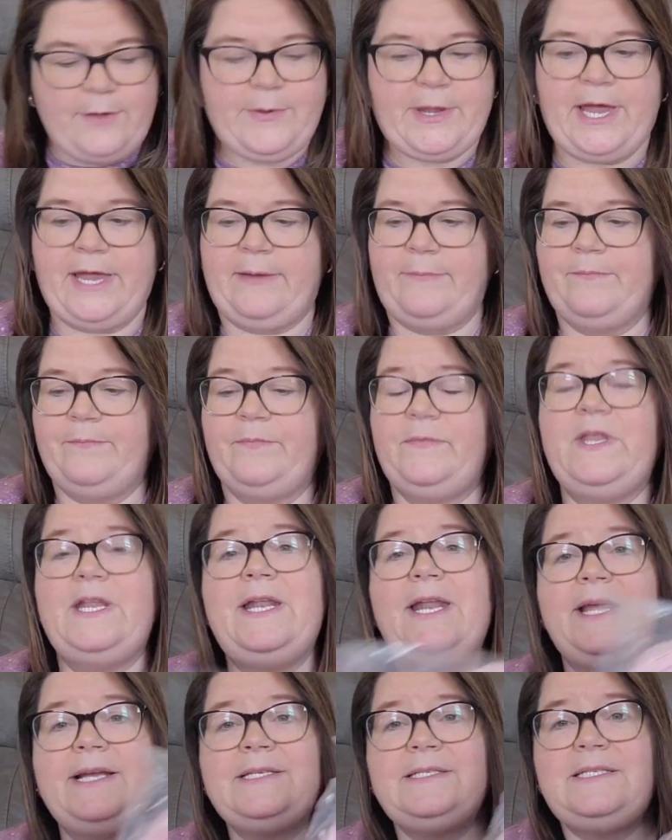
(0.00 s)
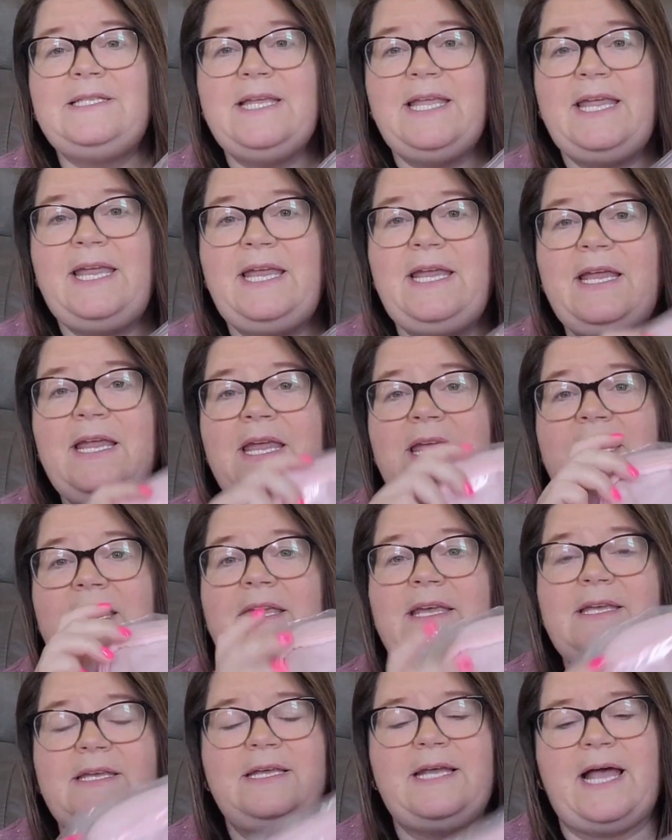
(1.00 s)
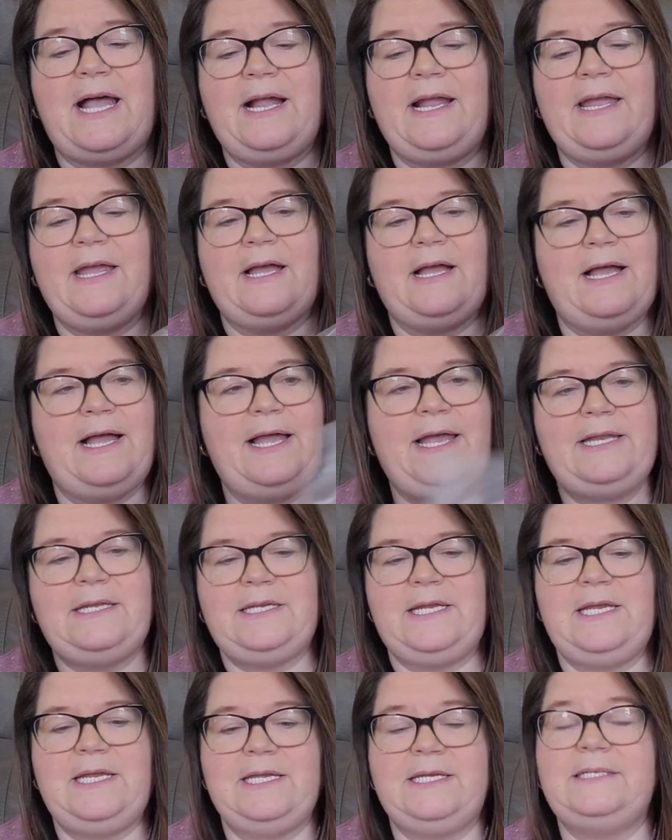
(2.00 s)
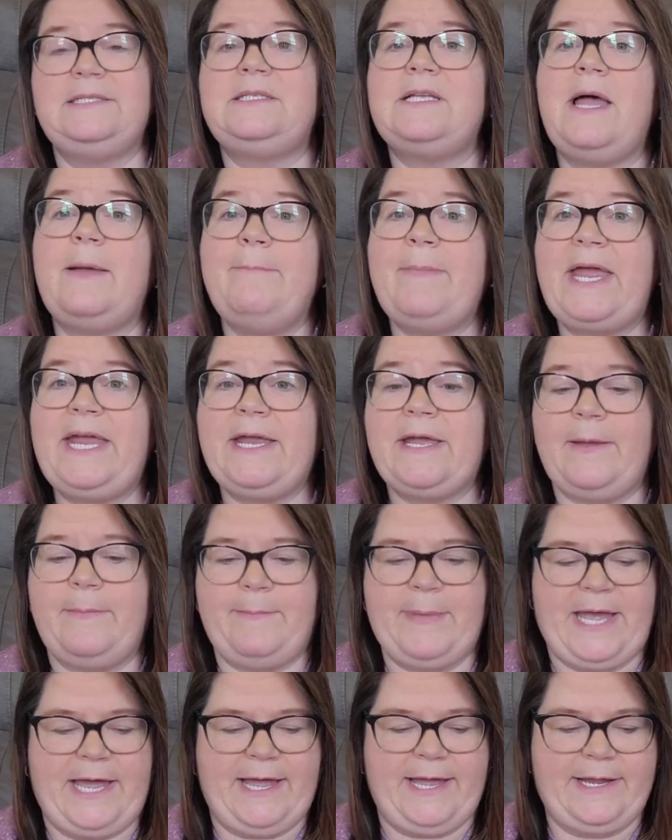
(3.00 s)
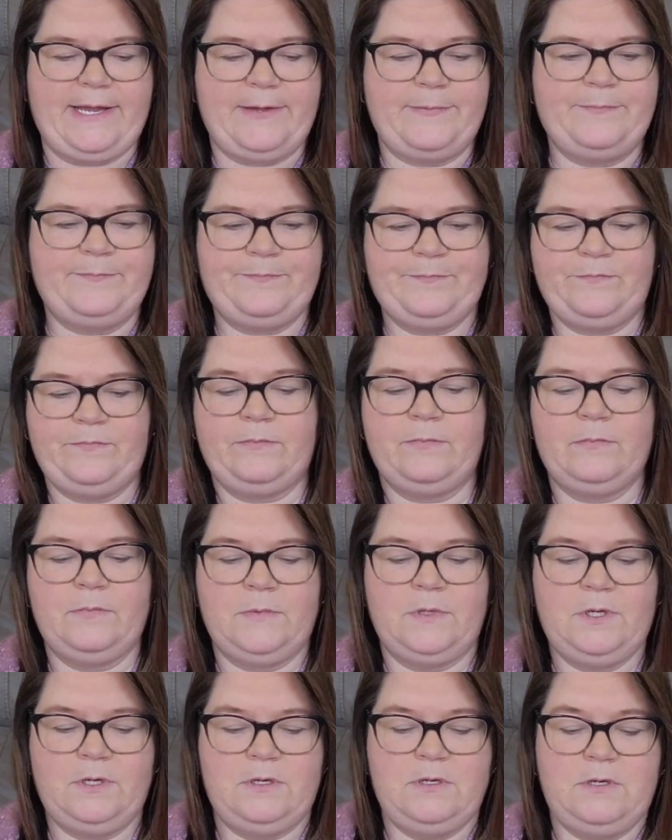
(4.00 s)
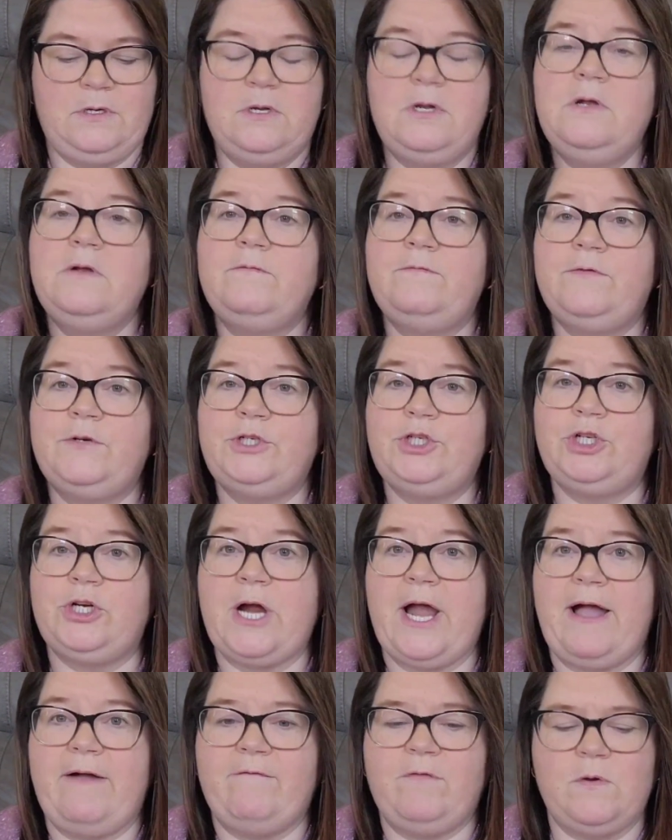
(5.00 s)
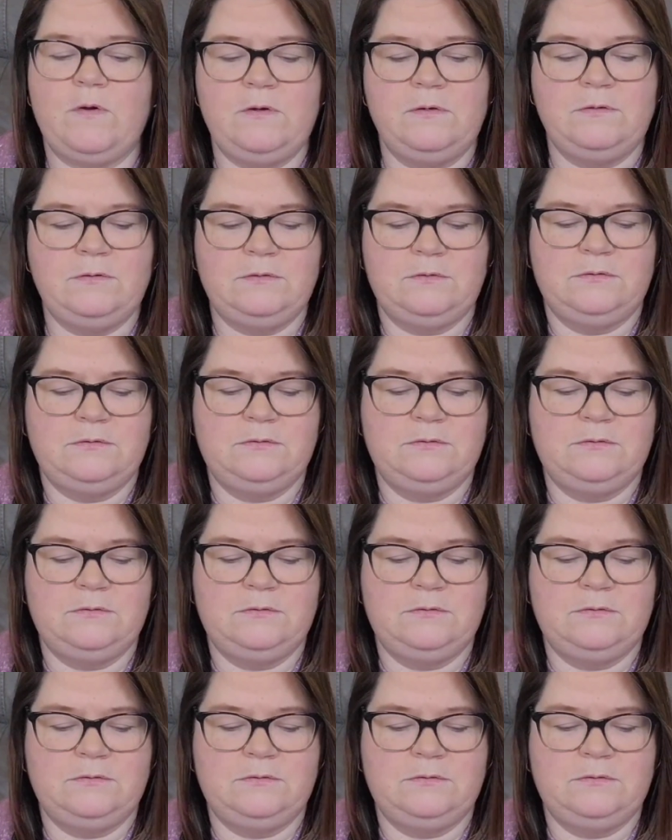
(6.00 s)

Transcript: Okay, the next thing is, I got is a makeup bag for travel.